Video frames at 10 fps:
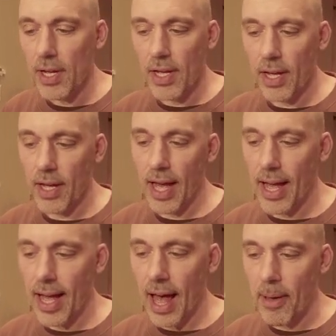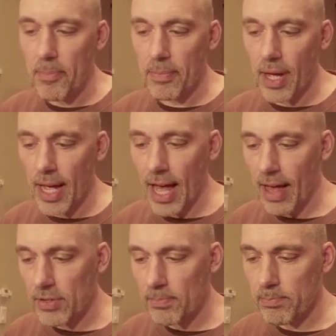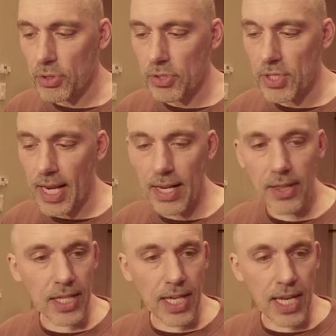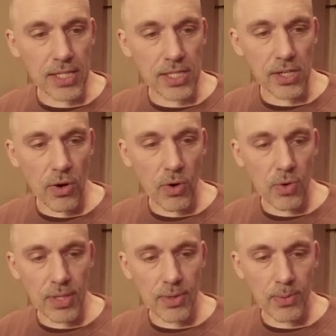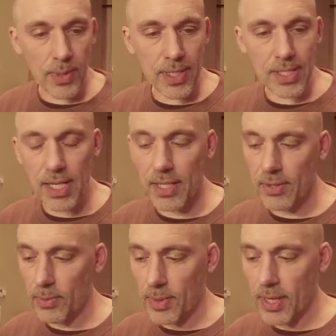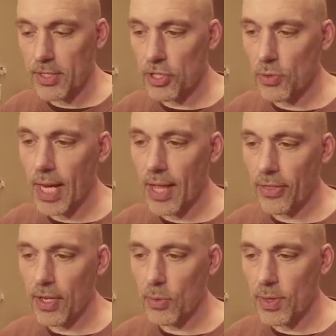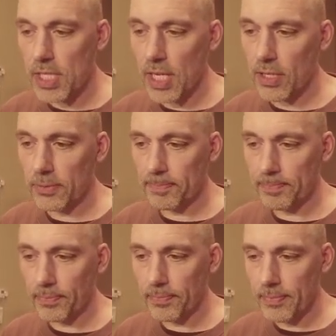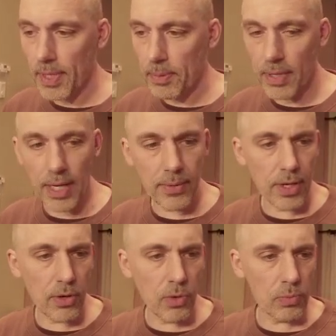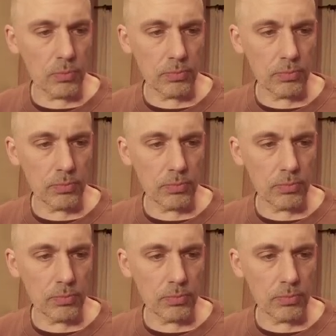I haven't boosted anything yet, so we're not doing anything with the signal. Here we go.